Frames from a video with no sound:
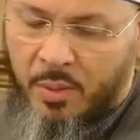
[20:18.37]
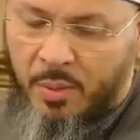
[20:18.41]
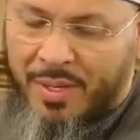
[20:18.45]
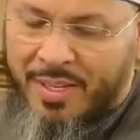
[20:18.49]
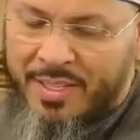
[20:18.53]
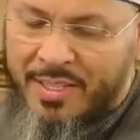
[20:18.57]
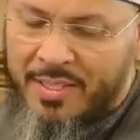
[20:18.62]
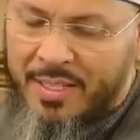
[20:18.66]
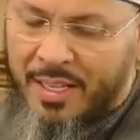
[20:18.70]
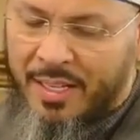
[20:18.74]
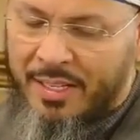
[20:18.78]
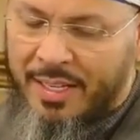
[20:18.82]
So,
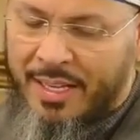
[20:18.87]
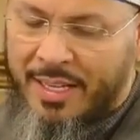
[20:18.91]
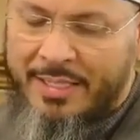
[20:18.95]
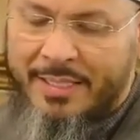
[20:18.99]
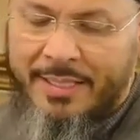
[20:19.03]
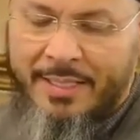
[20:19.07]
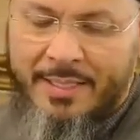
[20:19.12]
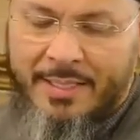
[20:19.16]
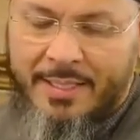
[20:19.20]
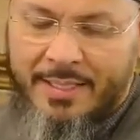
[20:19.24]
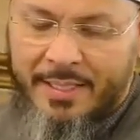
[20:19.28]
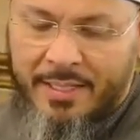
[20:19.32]
what is
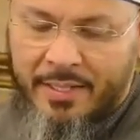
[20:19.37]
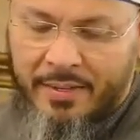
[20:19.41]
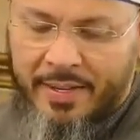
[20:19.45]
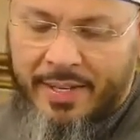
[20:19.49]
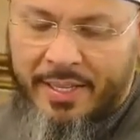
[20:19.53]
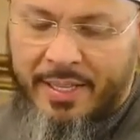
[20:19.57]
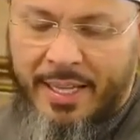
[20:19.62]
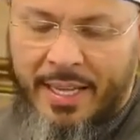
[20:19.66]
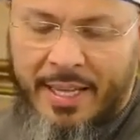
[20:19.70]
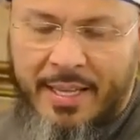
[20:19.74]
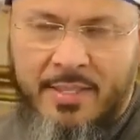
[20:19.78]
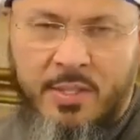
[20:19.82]
Allah
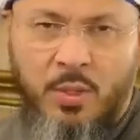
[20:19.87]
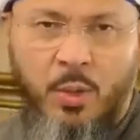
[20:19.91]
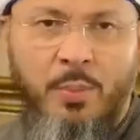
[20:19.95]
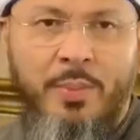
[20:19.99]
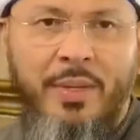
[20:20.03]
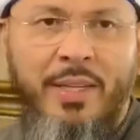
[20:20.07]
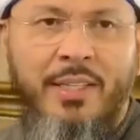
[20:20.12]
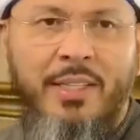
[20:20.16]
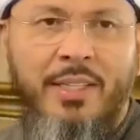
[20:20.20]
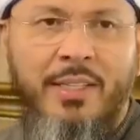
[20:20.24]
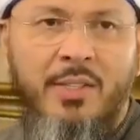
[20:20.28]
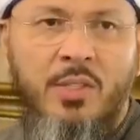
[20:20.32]
considering as
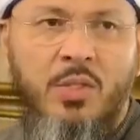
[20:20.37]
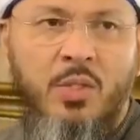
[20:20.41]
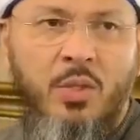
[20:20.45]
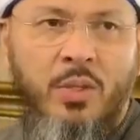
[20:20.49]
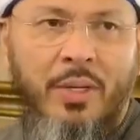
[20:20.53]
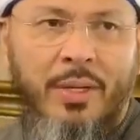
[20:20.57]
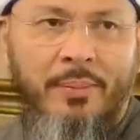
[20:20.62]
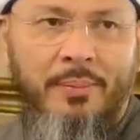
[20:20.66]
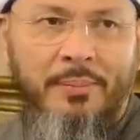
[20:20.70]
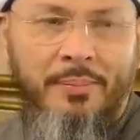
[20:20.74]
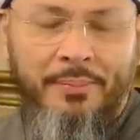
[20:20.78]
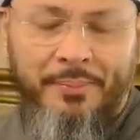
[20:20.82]
obedience
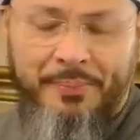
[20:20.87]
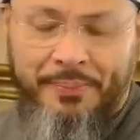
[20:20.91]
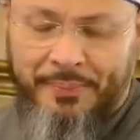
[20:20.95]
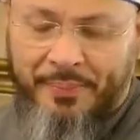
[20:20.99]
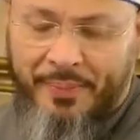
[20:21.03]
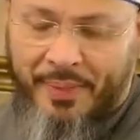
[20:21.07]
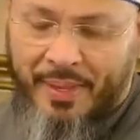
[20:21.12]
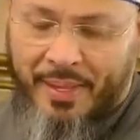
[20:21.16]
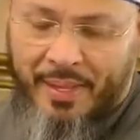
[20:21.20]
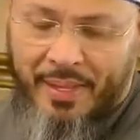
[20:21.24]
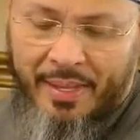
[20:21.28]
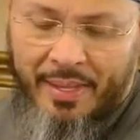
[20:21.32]
to Him?
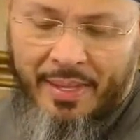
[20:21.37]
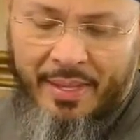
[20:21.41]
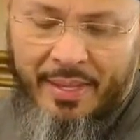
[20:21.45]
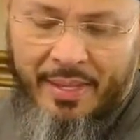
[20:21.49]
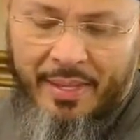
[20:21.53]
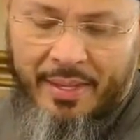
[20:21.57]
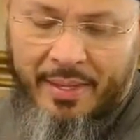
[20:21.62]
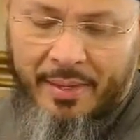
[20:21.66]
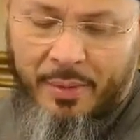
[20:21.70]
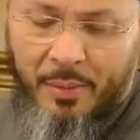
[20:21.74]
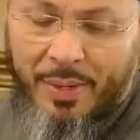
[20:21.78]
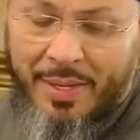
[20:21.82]

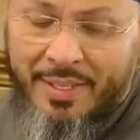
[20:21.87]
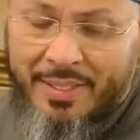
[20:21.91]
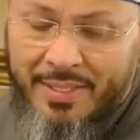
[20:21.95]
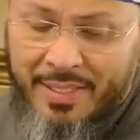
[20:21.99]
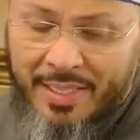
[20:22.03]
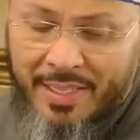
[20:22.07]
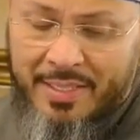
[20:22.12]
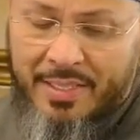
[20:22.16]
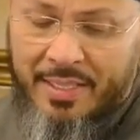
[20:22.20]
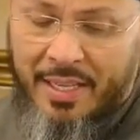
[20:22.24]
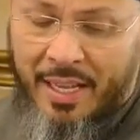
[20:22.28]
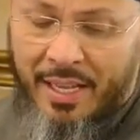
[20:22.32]

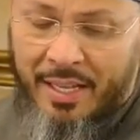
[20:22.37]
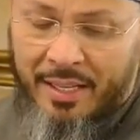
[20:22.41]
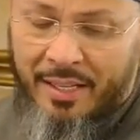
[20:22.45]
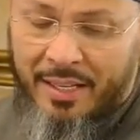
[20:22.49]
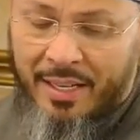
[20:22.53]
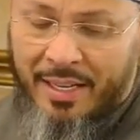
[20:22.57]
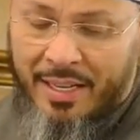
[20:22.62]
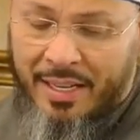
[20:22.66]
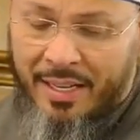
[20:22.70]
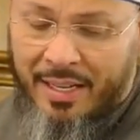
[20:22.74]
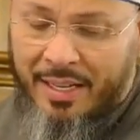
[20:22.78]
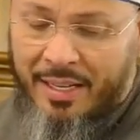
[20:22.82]
What does
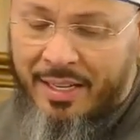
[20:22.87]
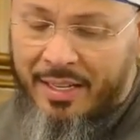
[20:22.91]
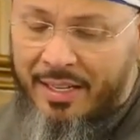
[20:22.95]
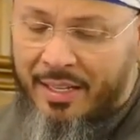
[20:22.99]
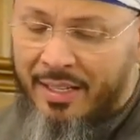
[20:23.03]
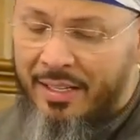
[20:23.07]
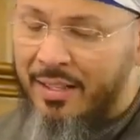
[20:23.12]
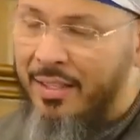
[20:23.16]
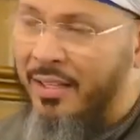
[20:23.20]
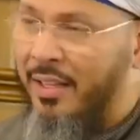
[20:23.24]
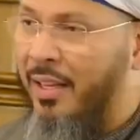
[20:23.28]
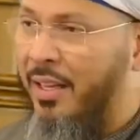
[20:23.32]
Allah
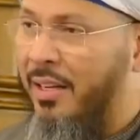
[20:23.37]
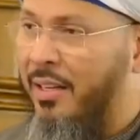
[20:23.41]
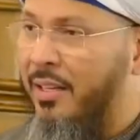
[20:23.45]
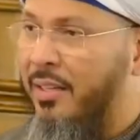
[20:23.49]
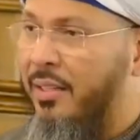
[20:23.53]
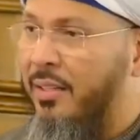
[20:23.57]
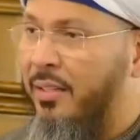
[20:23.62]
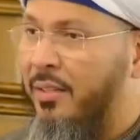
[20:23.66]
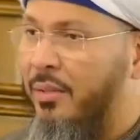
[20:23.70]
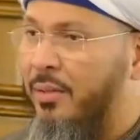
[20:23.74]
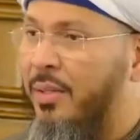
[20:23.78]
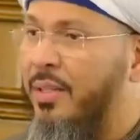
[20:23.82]
in the
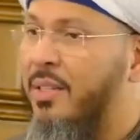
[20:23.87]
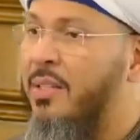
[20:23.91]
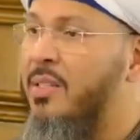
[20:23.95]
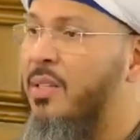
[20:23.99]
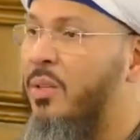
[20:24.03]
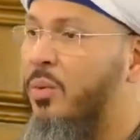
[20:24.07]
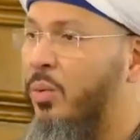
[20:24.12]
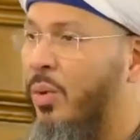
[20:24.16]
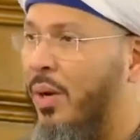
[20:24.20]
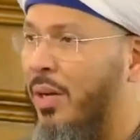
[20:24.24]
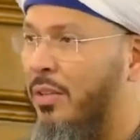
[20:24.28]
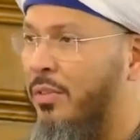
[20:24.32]
end? What
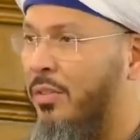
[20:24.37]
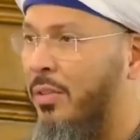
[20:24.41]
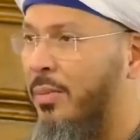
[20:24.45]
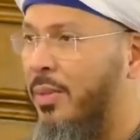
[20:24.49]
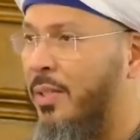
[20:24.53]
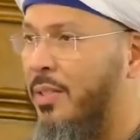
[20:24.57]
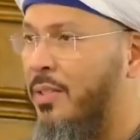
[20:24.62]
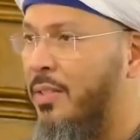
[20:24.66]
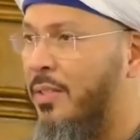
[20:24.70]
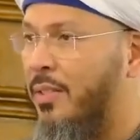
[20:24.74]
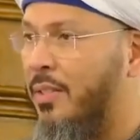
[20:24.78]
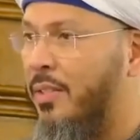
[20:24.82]
does He want
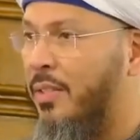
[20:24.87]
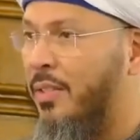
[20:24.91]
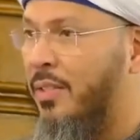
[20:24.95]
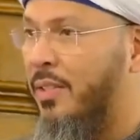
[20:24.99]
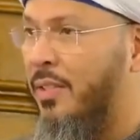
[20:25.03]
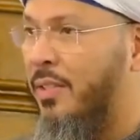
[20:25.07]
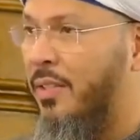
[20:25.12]
from us?